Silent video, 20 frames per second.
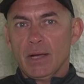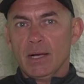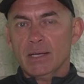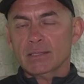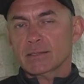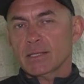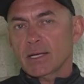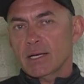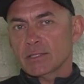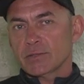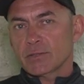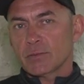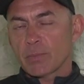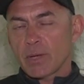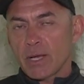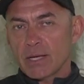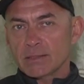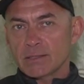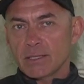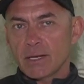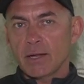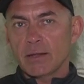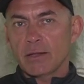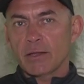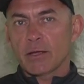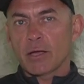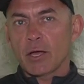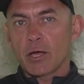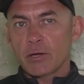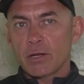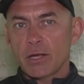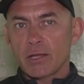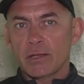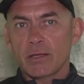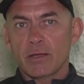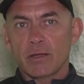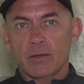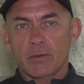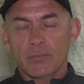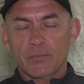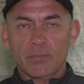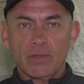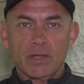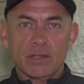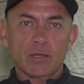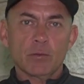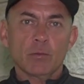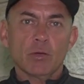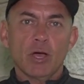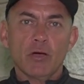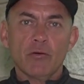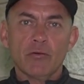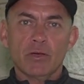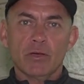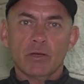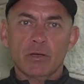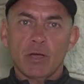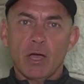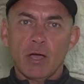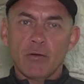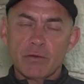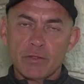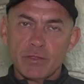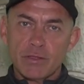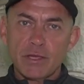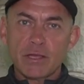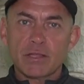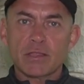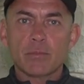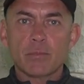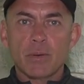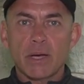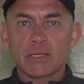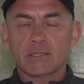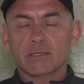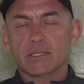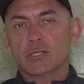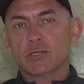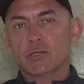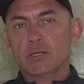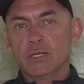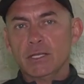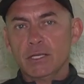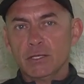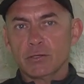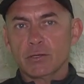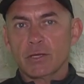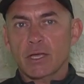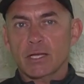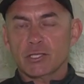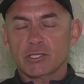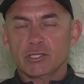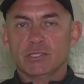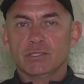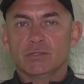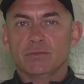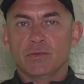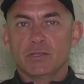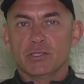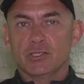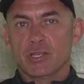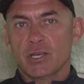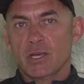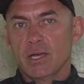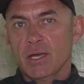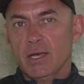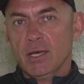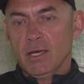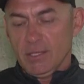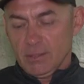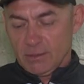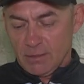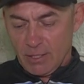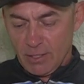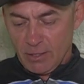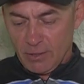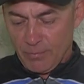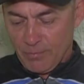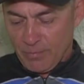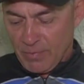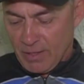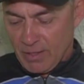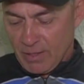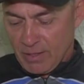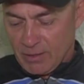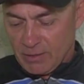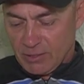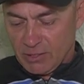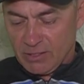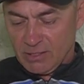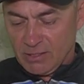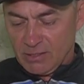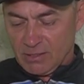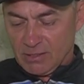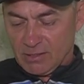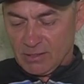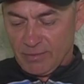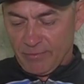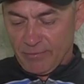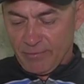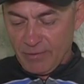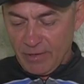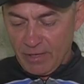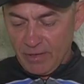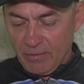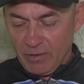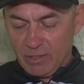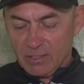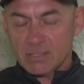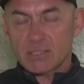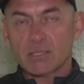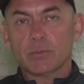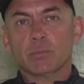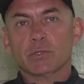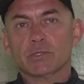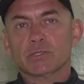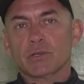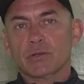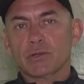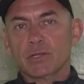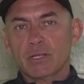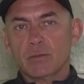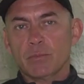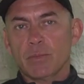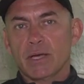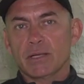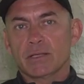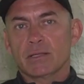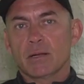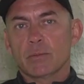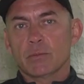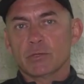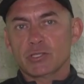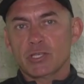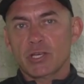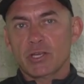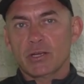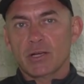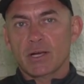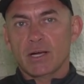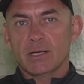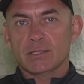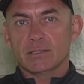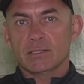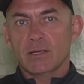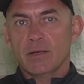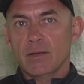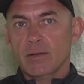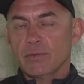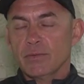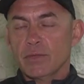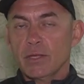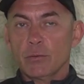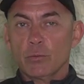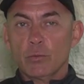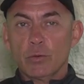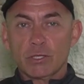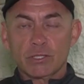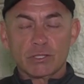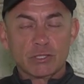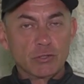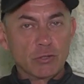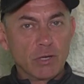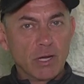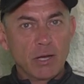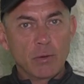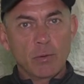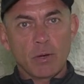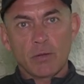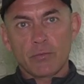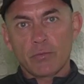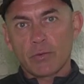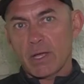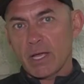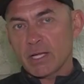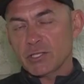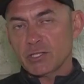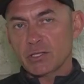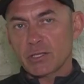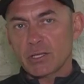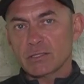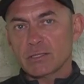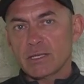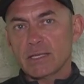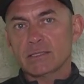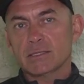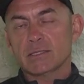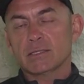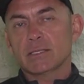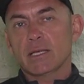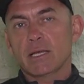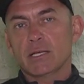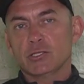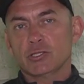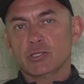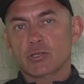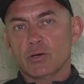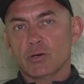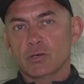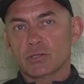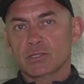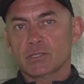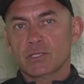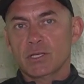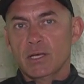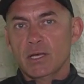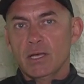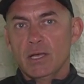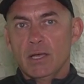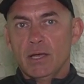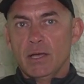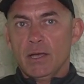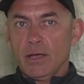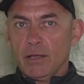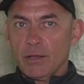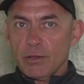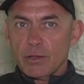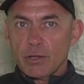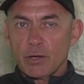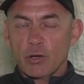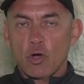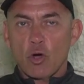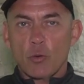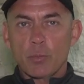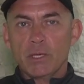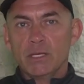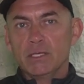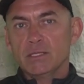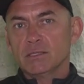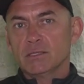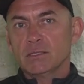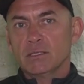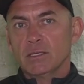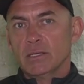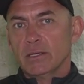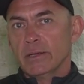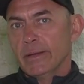us guys from KZN that go down there, I think we overthink the baits that you need to catch these fish. So this is a very simple sardine bait that I'm going to show you guys that works really well for catching those lesser sand sharks, the cobbies,